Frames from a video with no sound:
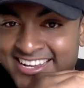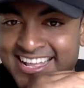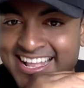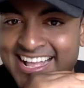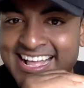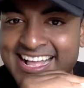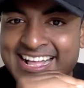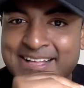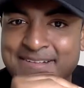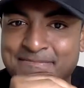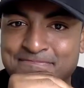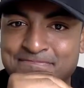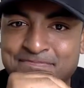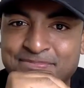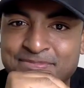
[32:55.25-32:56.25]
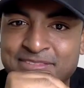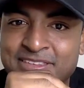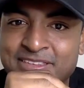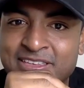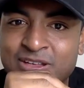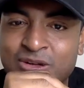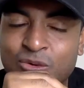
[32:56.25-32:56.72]
Um,
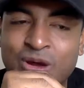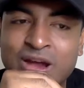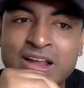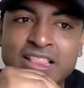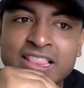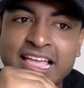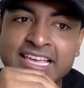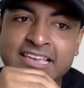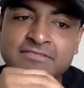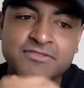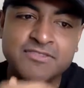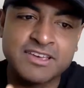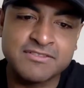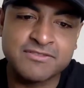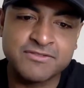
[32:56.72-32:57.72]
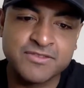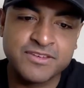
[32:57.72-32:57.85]
where like if if